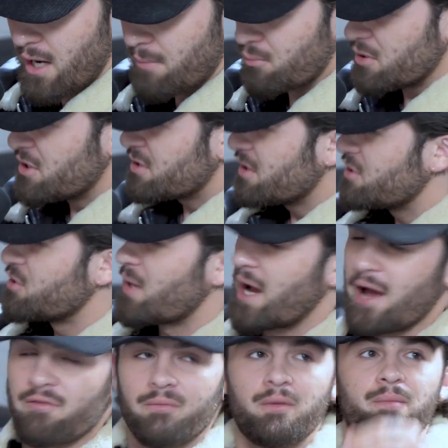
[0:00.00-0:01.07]
I appreciate you
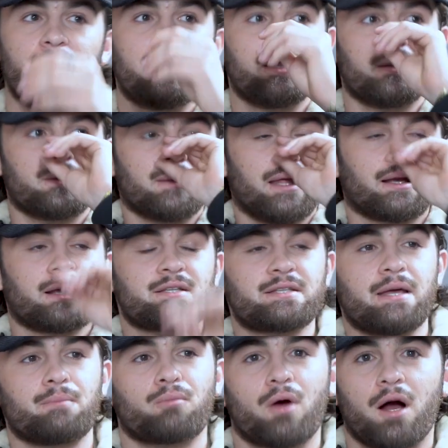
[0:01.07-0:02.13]
having me, man. Like I
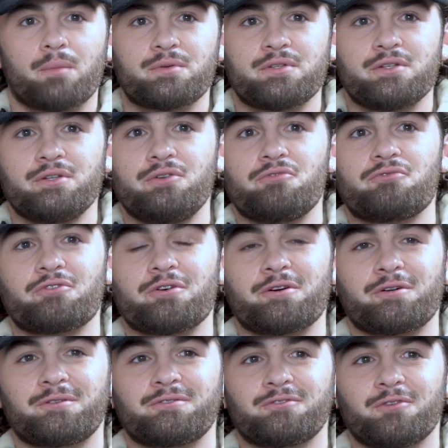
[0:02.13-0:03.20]
said, props to you
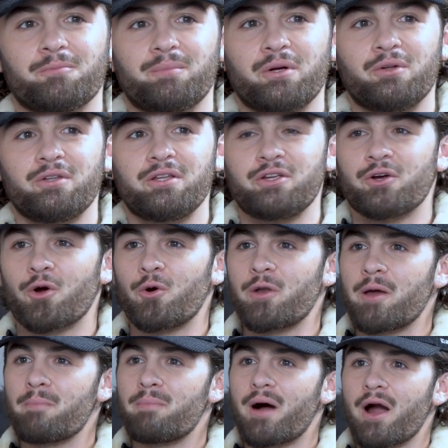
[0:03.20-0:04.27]
for building your own
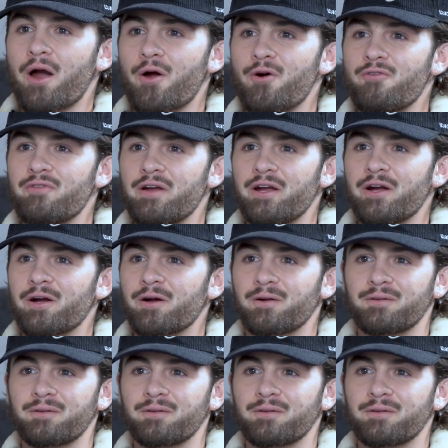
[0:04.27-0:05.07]
empire over here.